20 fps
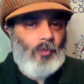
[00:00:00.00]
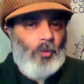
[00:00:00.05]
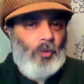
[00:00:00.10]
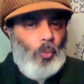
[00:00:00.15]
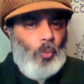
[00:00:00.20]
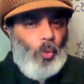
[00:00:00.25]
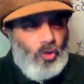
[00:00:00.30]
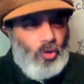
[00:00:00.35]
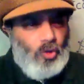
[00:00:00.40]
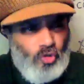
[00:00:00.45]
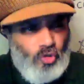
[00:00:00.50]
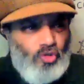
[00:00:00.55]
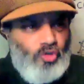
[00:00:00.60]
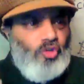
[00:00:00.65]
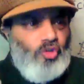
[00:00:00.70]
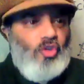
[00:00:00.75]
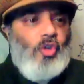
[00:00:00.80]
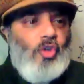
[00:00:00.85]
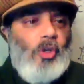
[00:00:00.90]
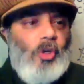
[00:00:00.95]
What's
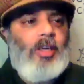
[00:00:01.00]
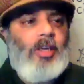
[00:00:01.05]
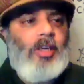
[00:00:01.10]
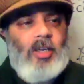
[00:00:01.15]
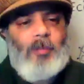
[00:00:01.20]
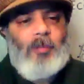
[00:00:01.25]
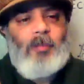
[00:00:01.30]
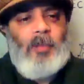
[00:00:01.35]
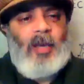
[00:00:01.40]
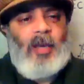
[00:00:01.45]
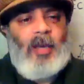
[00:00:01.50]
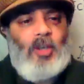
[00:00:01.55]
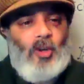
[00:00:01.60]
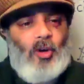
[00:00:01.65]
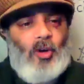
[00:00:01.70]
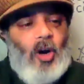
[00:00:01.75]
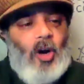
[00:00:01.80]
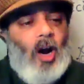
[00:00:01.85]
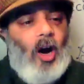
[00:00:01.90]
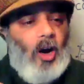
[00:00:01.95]
truly going to make
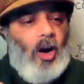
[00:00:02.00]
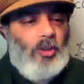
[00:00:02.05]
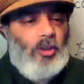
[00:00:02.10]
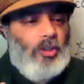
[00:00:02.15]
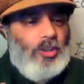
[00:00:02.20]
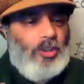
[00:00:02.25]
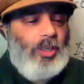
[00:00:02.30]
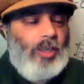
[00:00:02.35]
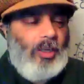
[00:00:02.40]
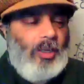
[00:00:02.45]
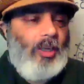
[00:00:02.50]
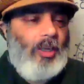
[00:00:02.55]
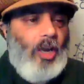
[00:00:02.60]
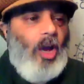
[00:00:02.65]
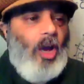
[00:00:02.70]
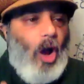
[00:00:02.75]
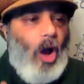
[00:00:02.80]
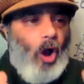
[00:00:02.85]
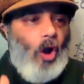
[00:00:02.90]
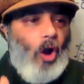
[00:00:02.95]
your heart sing
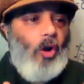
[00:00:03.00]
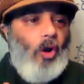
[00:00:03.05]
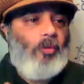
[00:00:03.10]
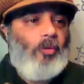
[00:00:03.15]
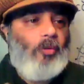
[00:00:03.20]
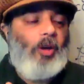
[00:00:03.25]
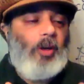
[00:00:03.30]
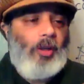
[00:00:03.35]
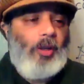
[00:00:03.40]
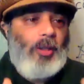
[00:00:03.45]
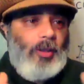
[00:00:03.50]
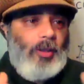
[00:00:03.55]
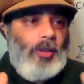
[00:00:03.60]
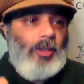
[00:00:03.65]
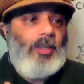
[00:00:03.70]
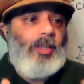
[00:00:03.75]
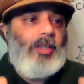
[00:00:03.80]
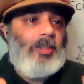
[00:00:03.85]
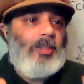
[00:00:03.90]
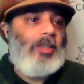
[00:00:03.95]
over
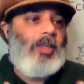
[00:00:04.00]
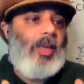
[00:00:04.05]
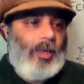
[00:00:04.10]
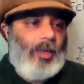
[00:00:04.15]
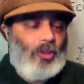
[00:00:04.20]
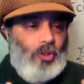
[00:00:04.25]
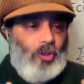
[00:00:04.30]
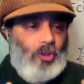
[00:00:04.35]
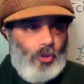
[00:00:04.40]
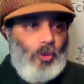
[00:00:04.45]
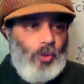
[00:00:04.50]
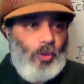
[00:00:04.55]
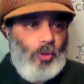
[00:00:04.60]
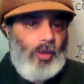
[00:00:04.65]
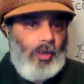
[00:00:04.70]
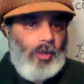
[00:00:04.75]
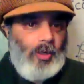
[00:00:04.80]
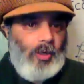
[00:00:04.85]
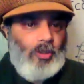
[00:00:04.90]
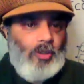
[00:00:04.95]
these next two
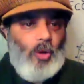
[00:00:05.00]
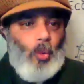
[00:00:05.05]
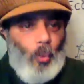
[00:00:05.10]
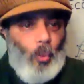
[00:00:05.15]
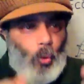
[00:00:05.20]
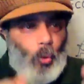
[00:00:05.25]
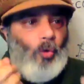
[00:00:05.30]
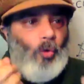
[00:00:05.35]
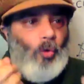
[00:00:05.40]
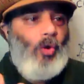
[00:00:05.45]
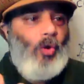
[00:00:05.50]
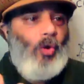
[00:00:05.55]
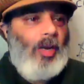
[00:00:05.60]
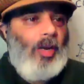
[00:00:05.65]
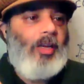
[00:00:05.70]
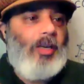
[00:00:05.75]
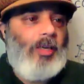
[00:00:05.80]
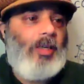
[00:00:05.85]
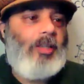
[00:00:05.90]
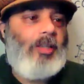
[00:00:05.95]
years? What
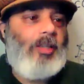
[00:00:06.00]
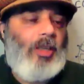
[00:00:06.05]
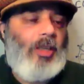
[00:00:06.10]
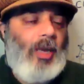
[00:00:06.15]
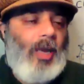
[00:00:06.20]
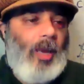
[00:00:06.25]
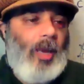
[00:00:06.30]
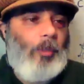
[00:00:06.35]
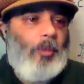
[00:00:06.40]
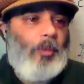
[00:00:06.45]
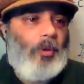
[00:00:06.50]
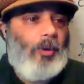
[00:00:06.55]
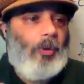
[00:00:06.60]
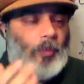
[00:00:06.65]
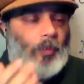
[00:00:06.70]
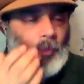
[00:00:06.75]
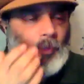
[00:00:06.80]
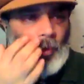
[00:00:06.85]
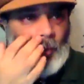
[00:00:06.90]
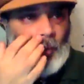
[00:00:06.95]
really needs to happen?
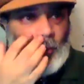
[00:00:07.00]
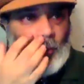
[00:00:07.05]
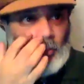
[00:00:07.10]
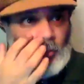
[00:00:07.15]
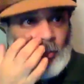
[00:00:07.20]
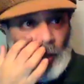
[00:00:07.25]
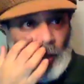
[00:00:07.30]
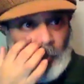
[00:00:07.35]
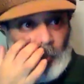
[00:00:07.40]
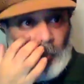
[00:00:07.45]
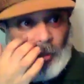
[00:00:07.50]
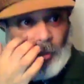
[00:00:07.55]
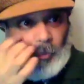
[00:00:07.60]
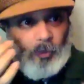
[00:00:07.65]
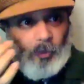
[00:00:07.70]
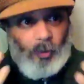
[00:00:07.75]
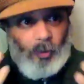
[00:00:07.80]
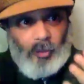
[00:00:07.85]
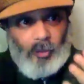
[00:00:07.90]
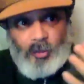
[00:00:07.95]
So now
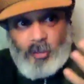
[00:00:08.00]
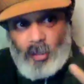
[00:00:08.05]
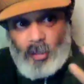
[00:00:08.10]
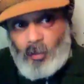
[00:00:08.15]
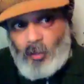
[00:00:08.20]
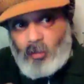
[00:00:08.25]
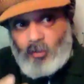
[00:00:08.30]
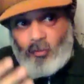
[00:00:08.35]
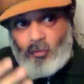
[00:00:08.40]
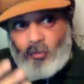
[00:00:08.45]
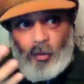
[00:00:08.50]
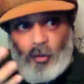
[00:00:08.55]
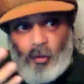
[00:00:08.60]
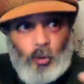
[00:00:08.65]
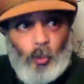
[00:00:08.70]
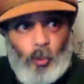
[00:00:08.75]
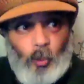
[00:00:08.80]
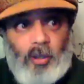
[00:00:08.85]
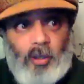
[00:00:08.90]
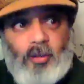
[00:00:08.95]
people, as I say, there's
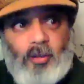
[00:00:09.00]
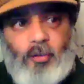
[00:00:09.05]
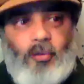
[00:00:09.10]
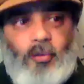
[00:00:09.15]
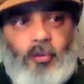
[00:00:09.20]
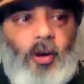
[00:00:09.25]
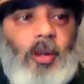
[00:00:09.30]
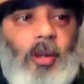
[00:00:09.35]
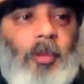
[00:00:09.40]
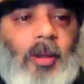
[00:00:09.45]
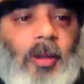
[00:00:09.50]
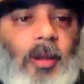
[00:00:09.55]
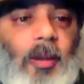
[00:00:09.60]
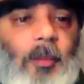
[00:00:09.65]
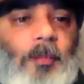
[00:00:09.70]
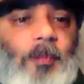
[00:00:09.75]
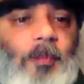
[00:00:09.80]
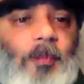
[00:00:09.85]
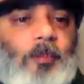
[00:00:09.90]
various ways of framing it,